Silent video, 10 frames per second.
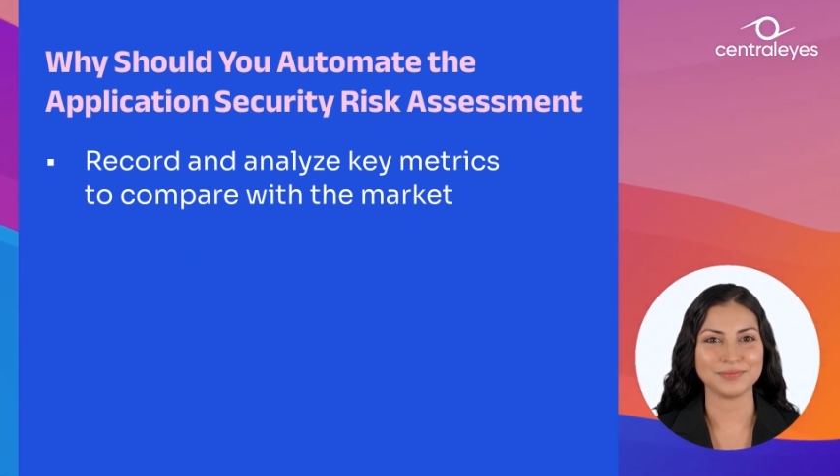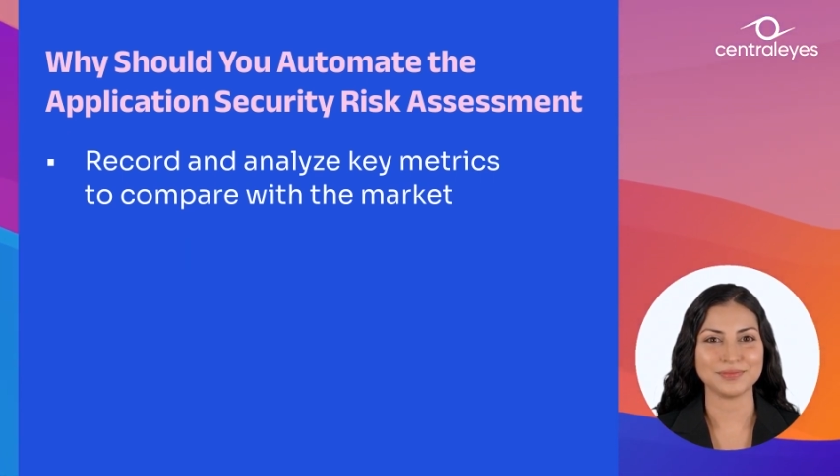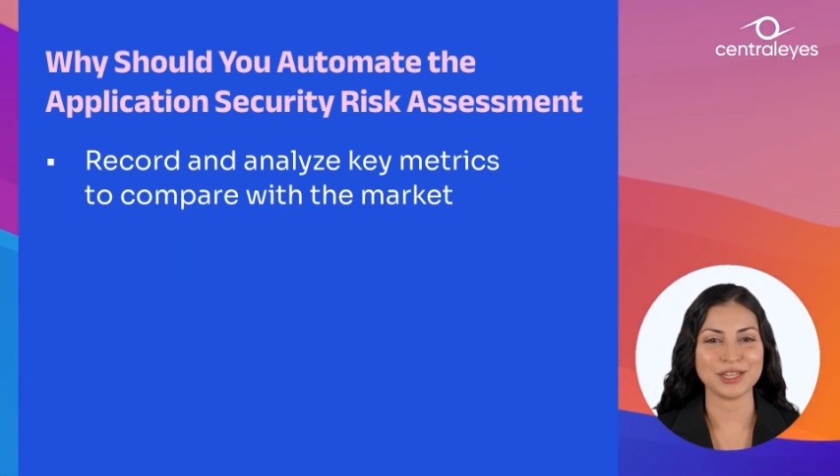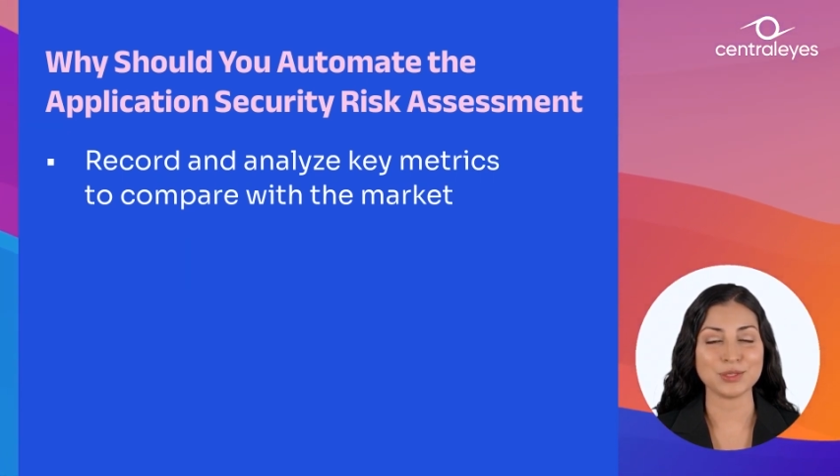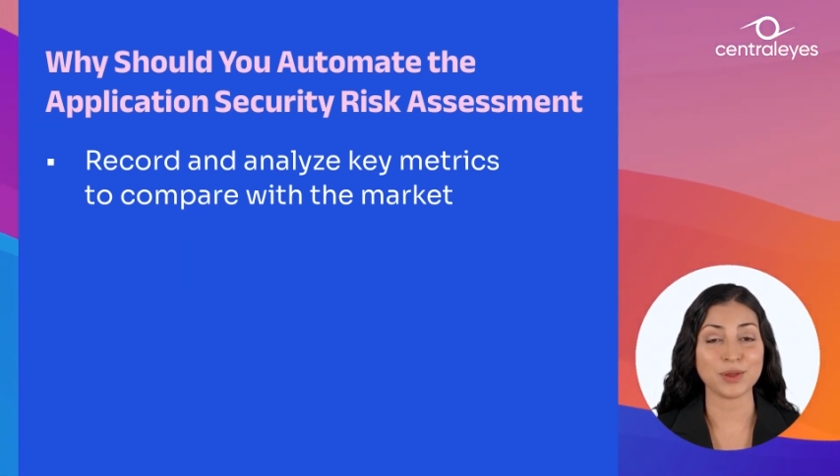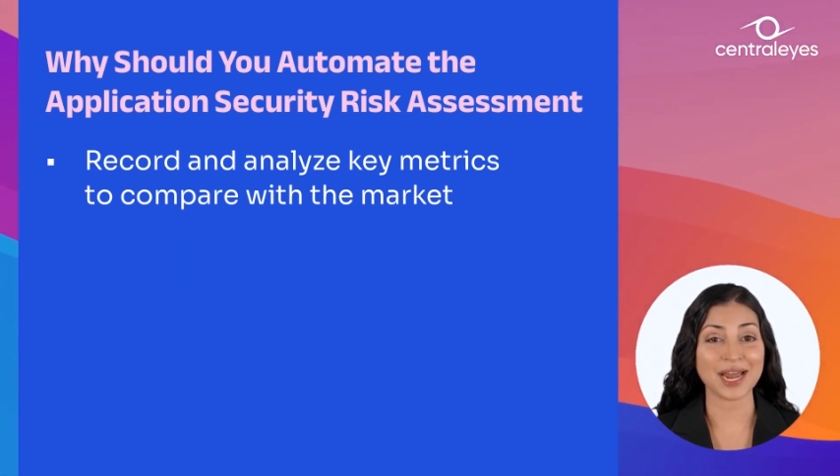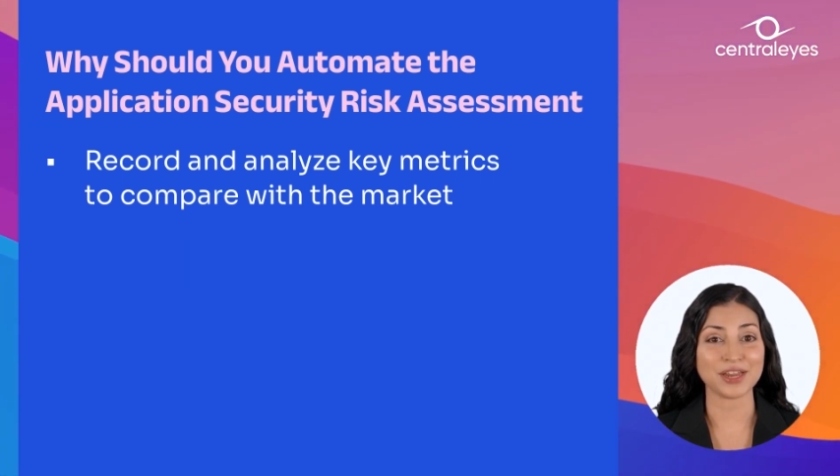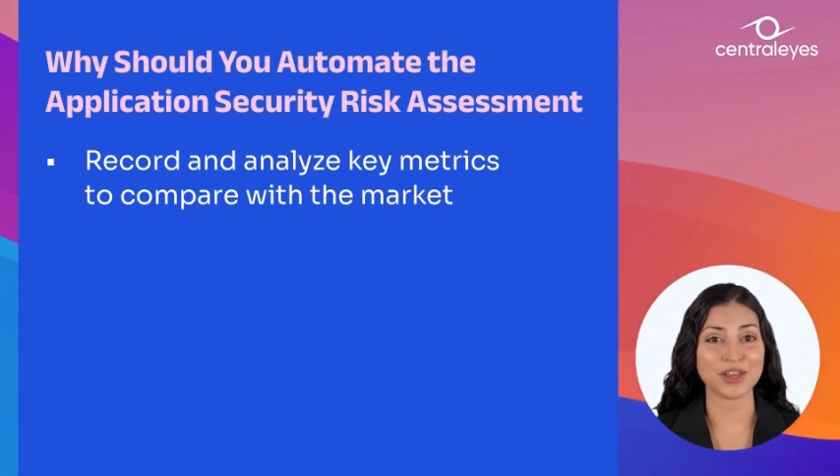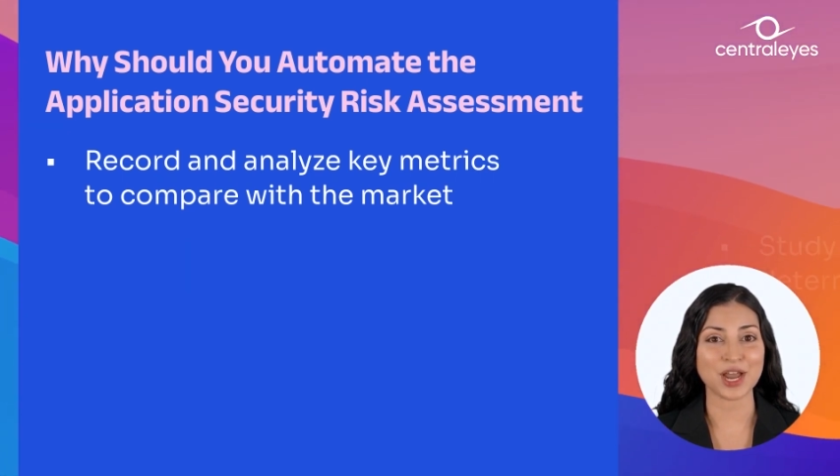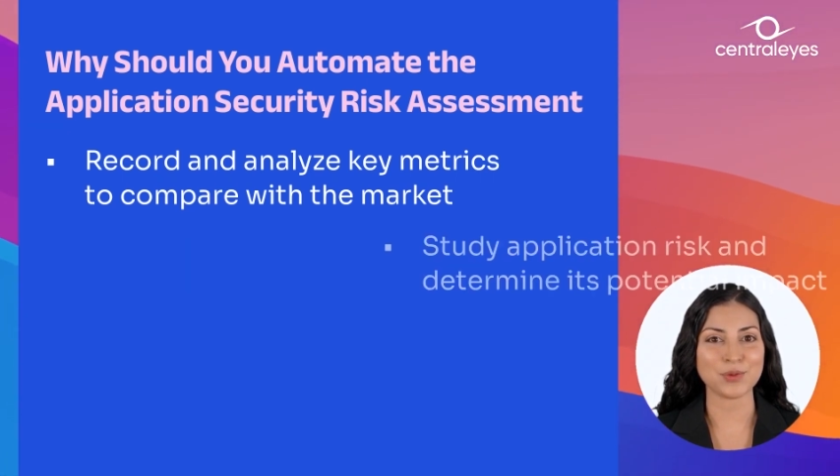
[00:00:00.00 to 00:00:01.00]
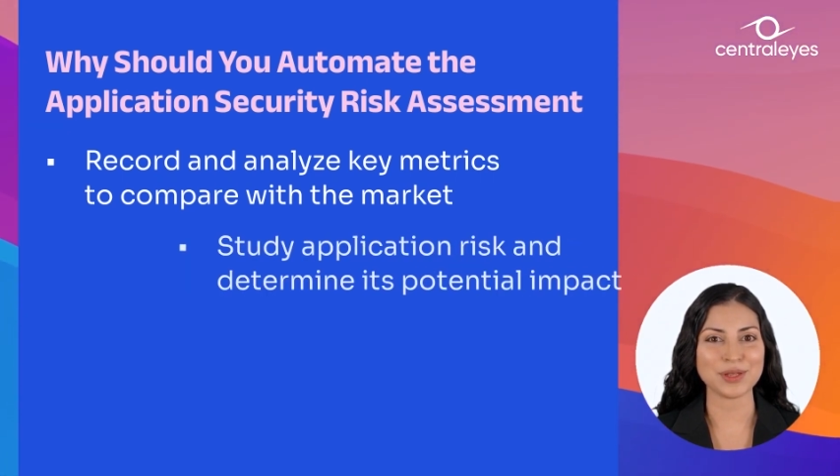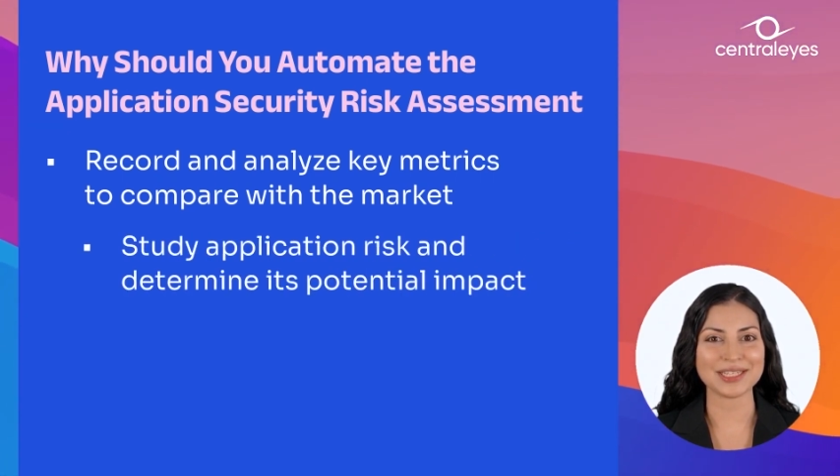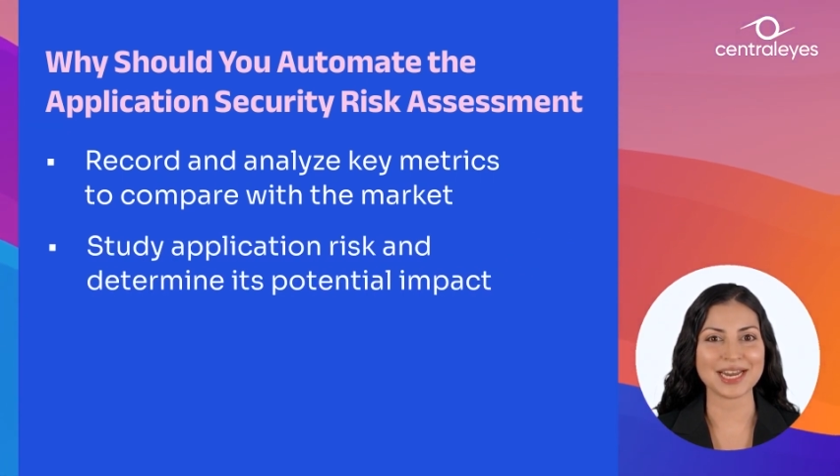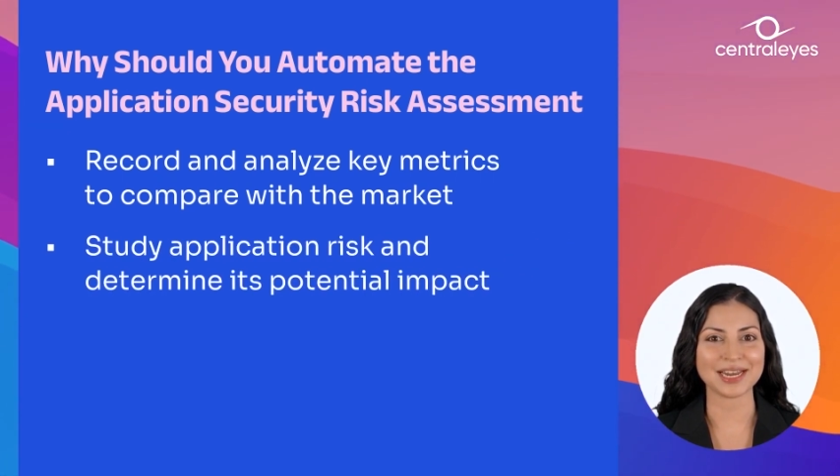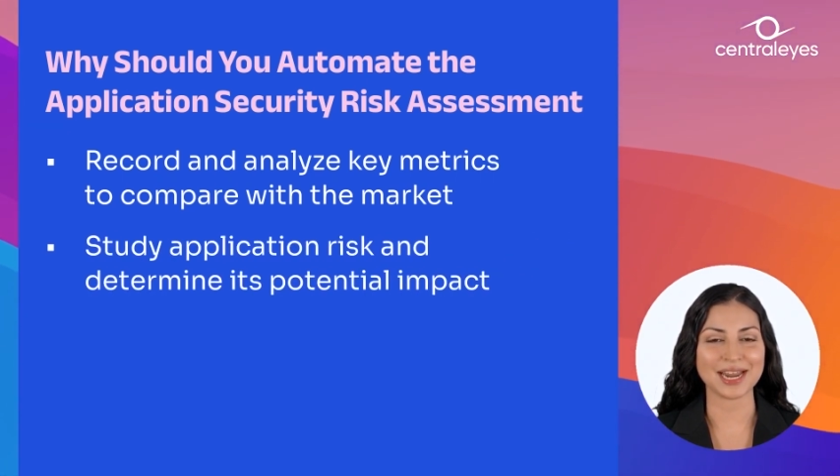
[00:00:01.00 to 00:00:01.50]
This way, you're not only
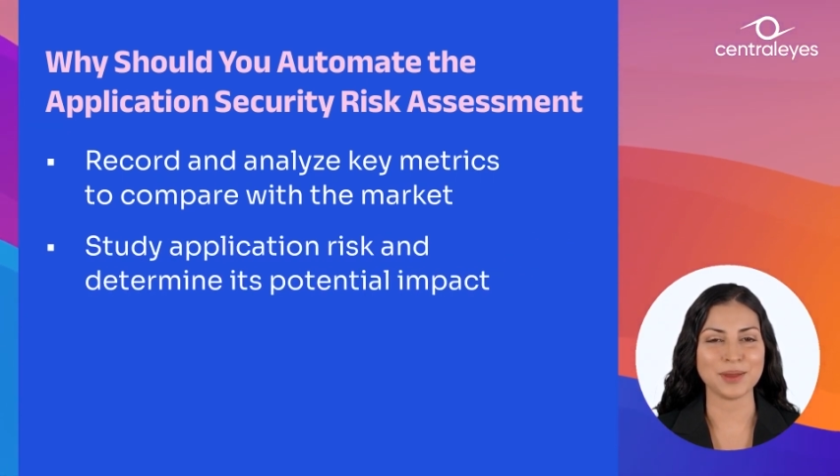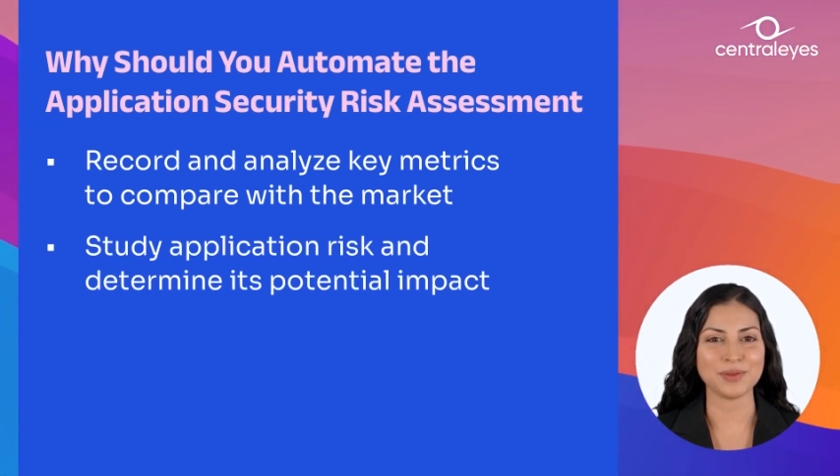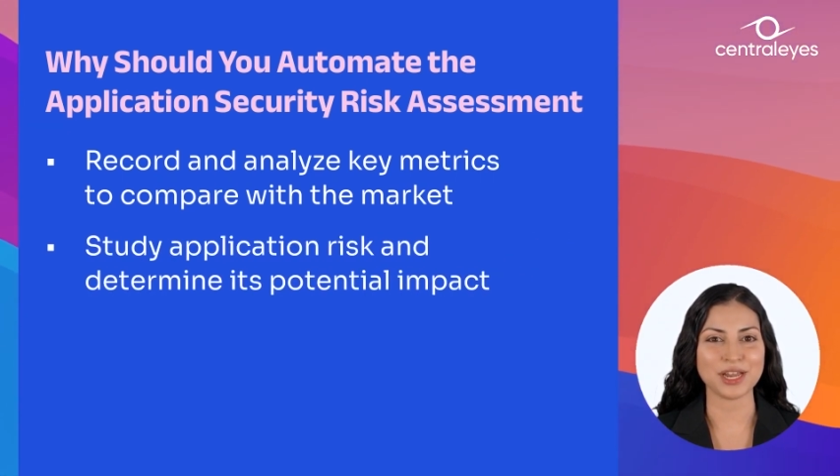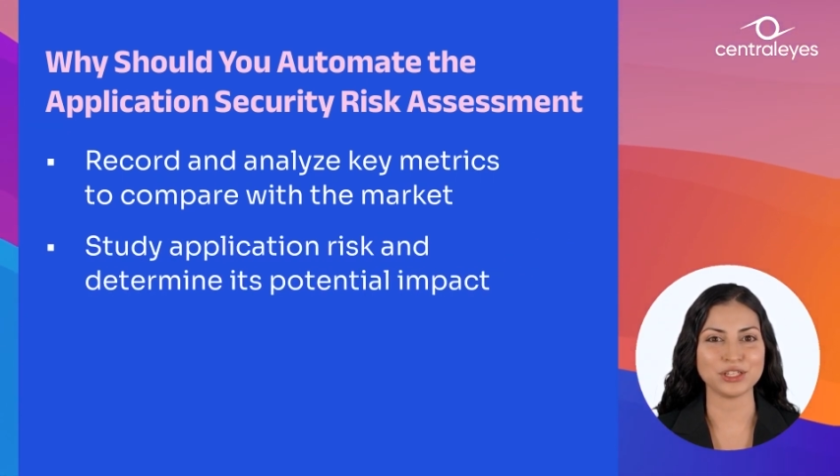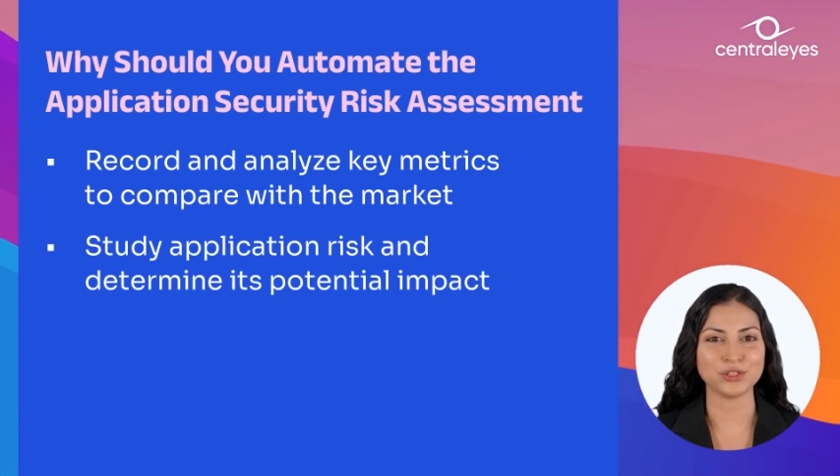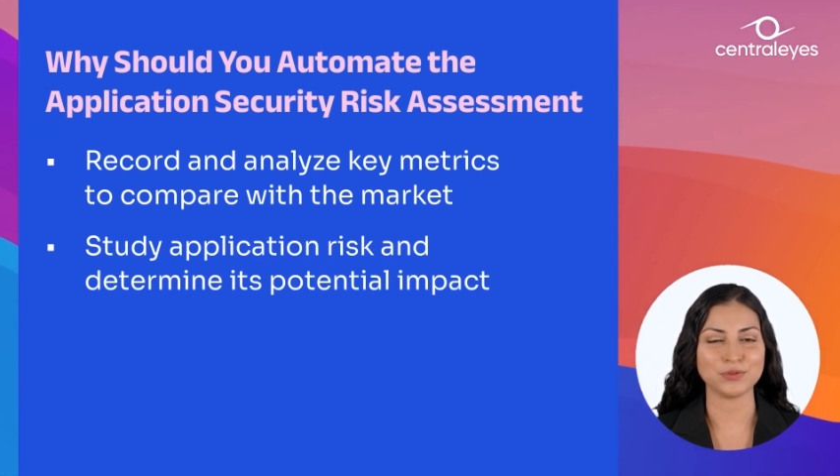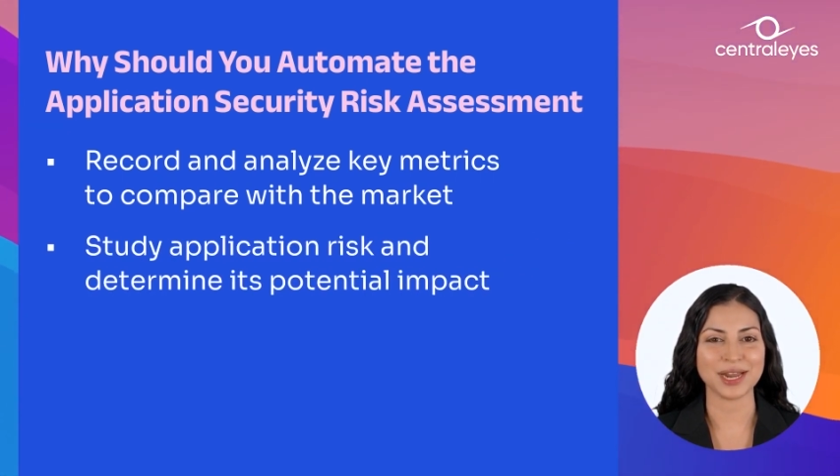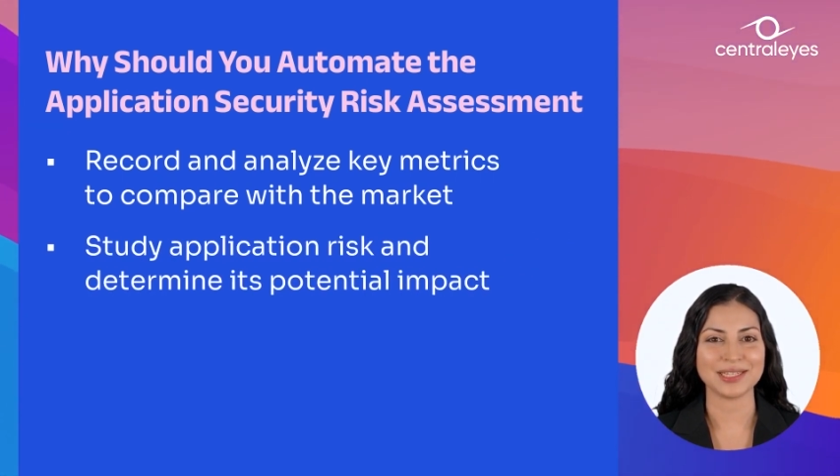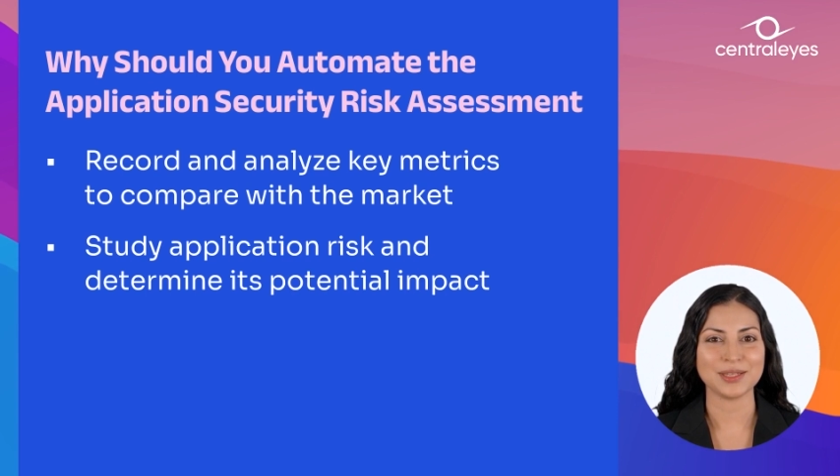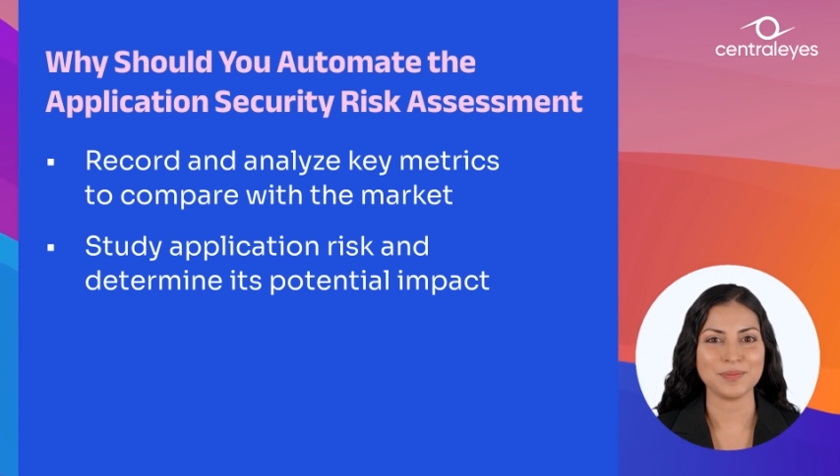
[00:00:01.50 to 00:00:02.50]
studying application risk,